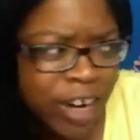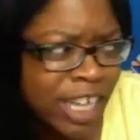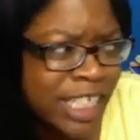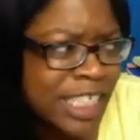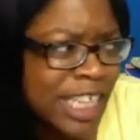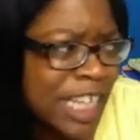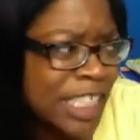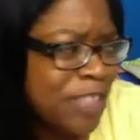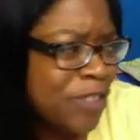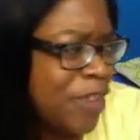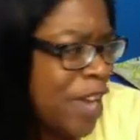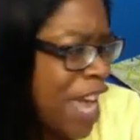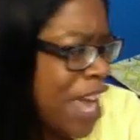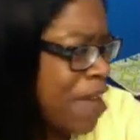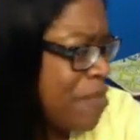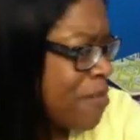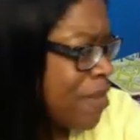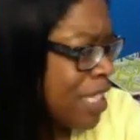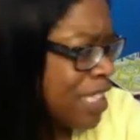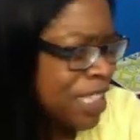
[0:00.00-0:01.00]
it takes you
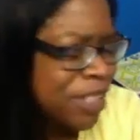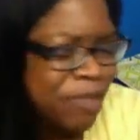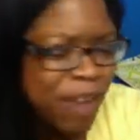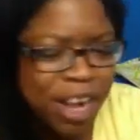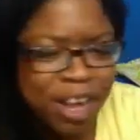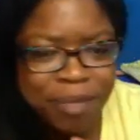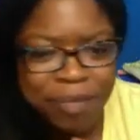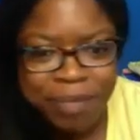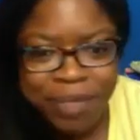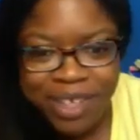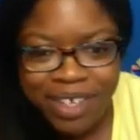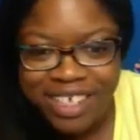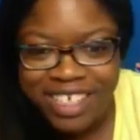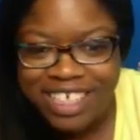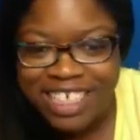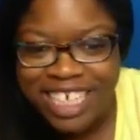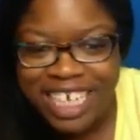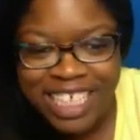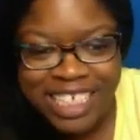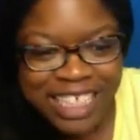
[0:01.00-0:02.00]
8 months to write a
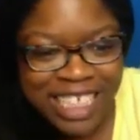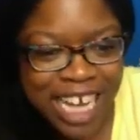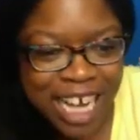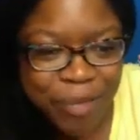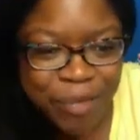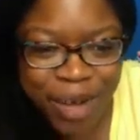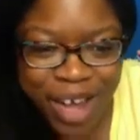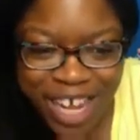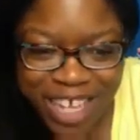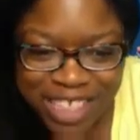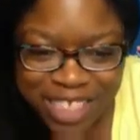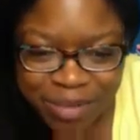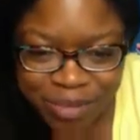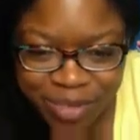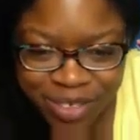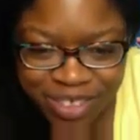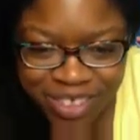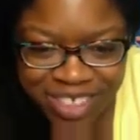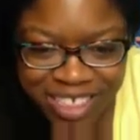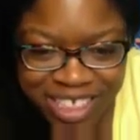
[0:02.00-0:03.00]
book. That's not
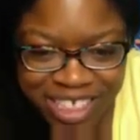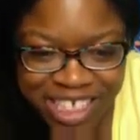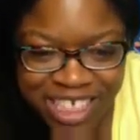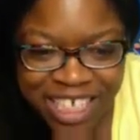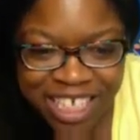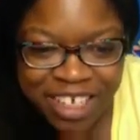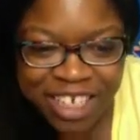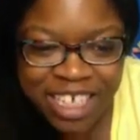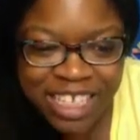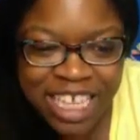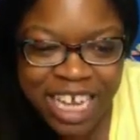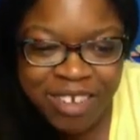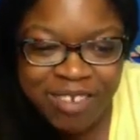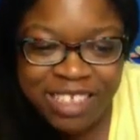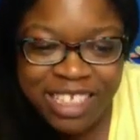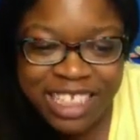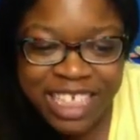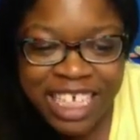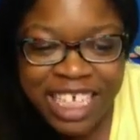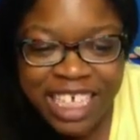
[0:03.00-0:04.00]
possible, because I've
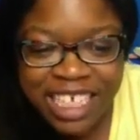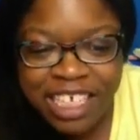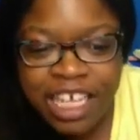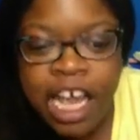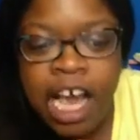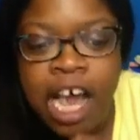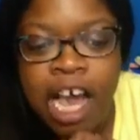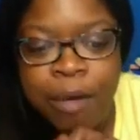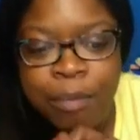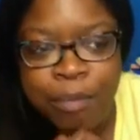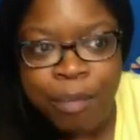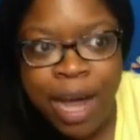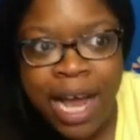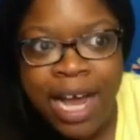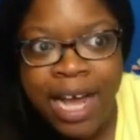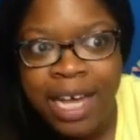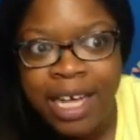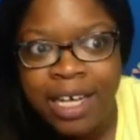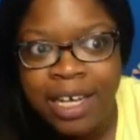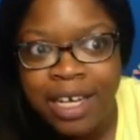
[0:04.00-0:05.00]
seen
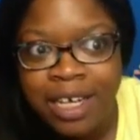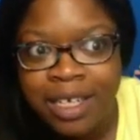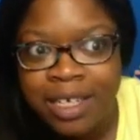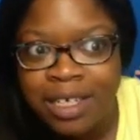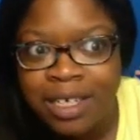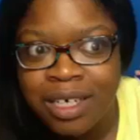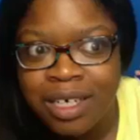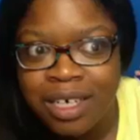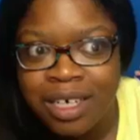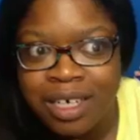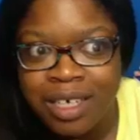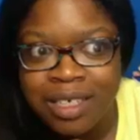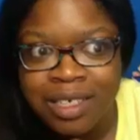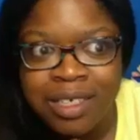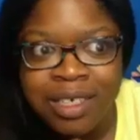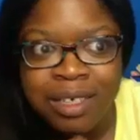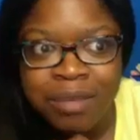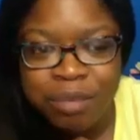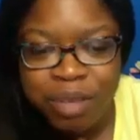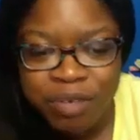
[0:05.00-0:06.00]
my
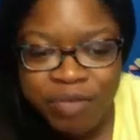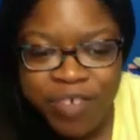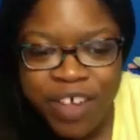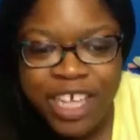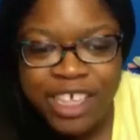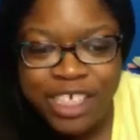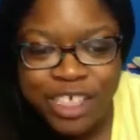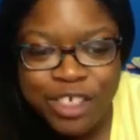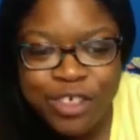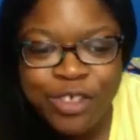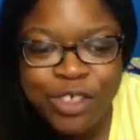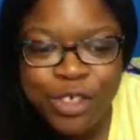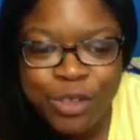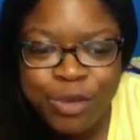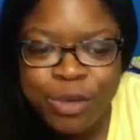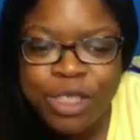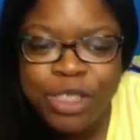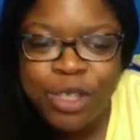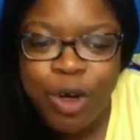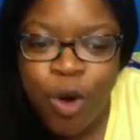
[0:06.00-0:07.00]
professionals do
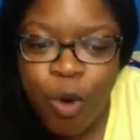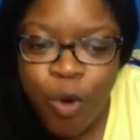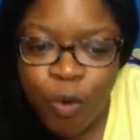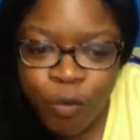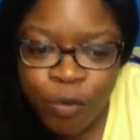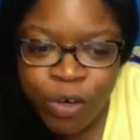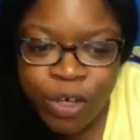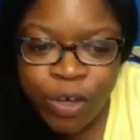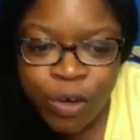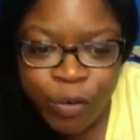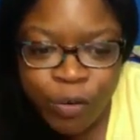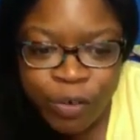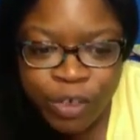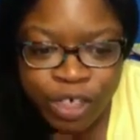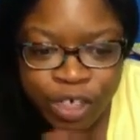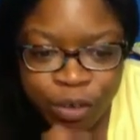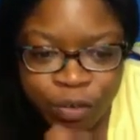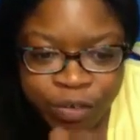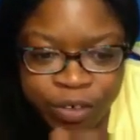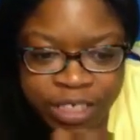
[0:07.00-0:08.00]
this over and over
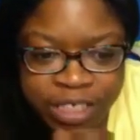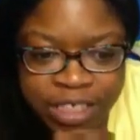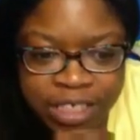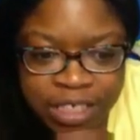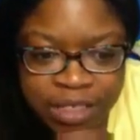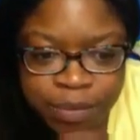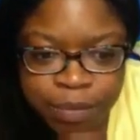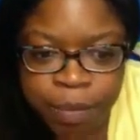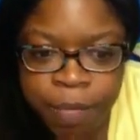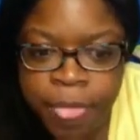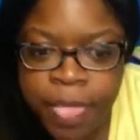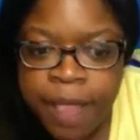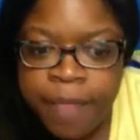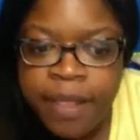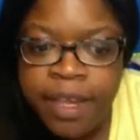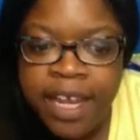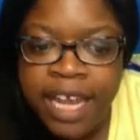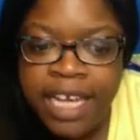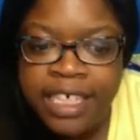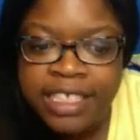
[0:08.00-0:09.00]
and over again.
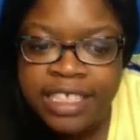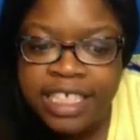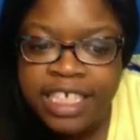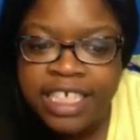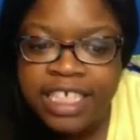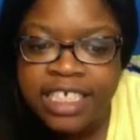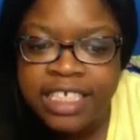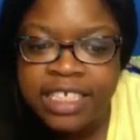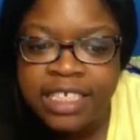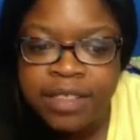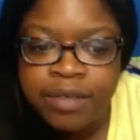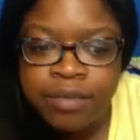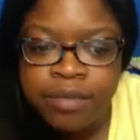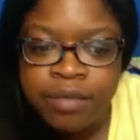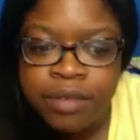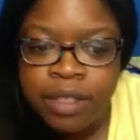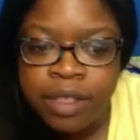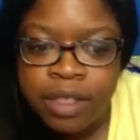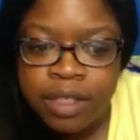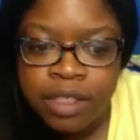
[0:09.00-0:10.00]
The next thing is,
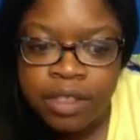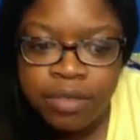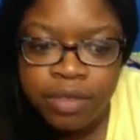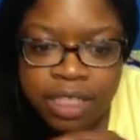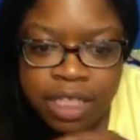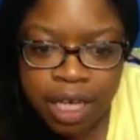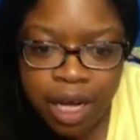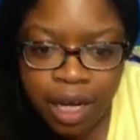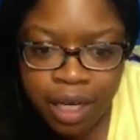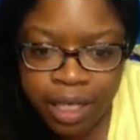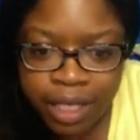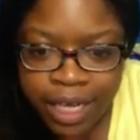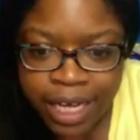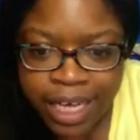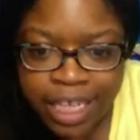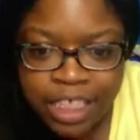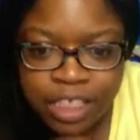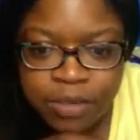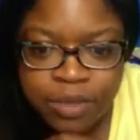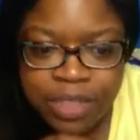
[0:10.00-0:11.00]
you did all of
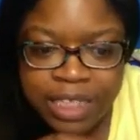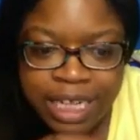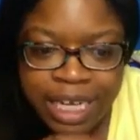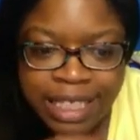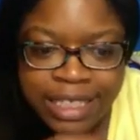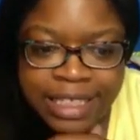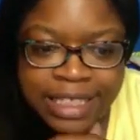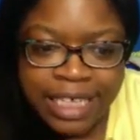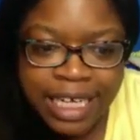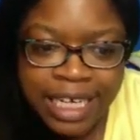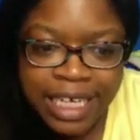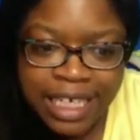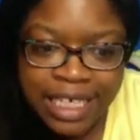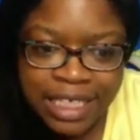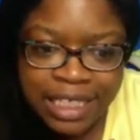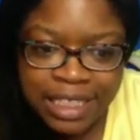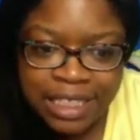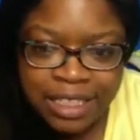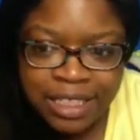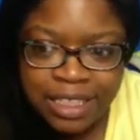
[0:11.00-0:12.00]
that, and you was like,
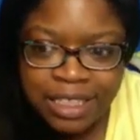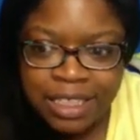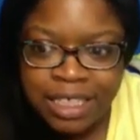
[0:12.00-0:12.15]
dang,